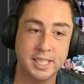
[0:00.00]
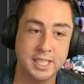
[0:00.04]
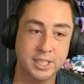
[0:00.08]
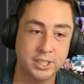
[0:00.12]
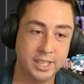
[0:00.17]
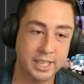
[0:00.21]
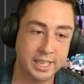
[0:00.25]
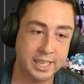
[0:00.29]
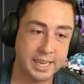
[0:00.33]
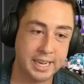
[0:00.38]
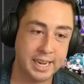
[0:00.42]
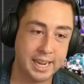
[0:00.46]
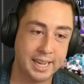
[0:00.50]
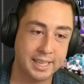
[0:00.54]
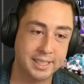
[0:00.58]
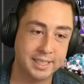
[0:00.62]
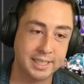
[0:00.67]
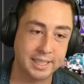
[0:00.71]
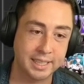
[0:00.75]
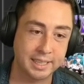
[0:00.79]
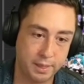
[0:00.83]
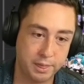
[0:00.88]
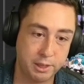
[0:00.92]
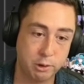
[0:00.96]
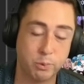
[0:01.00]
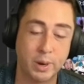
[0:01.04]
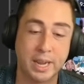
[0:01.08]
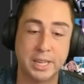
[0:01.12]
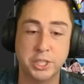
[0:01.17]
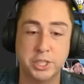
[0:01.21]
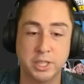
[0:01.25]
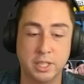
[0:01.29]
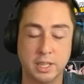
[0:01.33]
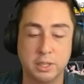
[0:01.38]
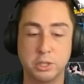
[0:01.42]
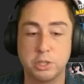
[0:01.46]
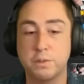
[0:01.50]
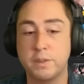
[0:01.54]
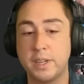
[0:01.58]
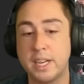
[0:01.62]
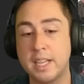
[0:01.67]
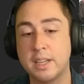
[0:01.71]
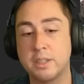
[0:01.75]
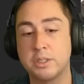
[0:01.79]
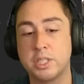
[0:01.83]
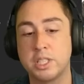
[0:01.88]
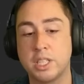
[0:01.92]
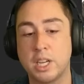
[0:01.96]
look at Ananta. The rest of those
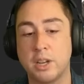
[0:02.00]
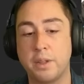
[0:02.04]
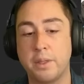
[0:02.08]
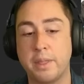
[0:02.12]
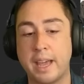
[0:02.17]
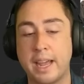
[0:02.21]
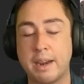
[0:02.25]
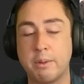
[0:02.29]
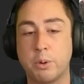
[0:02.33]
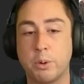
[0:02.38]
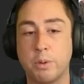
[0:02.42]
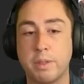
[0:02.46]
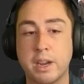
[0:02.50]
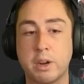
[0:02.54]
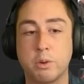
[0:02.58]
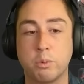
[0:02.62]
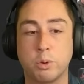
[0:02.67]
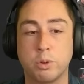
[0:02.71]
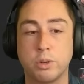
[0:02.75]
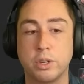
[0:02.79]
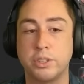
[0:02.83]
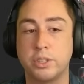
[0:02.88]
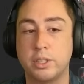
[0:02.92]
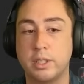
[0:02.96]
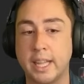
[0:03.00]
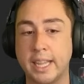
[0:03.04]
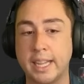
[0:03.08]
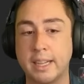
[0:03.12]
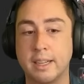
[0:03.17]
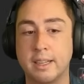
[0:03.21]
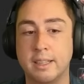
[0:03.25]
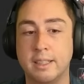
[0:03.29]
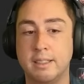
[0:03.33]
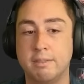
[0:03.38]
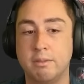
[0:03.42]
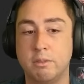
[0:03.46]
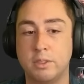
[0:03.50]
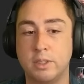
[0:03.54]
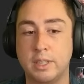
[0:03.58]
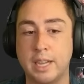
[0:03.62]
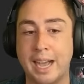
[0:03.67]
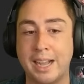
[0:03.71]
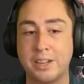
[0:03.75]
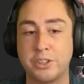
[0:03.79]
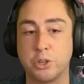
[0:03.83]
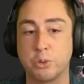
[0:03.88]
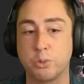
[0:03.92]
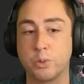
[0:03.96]
videos though that were there were like
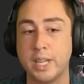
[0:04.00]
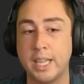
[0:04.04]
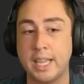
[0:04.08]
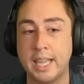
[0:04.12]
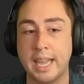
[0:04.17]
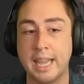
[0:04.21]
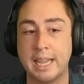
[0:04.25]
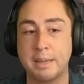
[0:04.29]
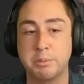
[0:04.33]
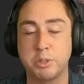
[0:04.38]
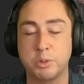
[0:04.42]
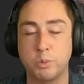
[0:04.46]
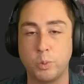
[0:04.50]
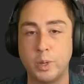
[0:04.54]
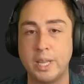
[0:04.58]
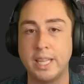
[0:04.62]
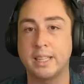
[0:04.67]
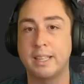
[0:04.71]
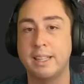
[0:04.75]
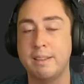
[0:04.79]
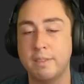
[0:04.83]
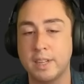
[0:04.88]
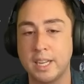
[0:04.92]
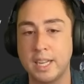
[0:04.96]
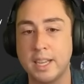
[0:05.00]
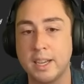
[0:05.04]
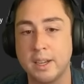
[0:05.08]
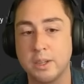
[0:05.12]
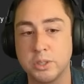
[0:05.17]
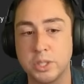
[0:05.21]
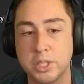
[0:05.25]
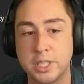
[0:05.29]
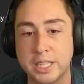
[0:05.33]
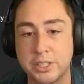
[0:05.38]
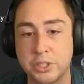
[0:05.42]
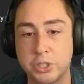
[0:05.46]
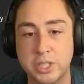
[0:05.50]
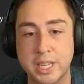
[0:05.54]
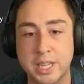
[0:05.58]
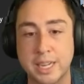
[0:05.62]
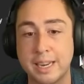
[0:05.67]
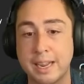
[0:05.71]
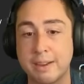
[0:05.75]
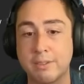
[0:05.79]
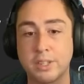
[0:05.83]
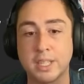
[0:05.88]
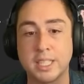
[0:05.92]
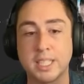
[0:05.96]
gotcha recaps, weekly videos that just
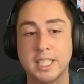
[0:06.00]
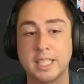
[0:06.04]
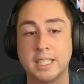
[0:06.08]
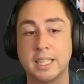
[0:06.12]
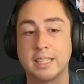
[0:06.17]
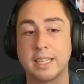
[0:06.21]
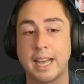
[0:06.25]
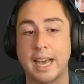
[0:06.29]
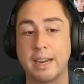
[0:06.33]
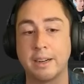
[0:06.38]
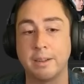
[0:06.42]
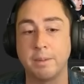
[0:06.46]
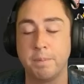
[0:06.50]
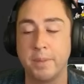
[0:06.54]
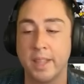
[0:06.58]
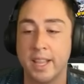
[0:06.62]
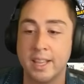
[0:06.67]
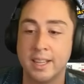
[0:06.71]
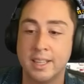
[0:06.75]
had Neverness in the title.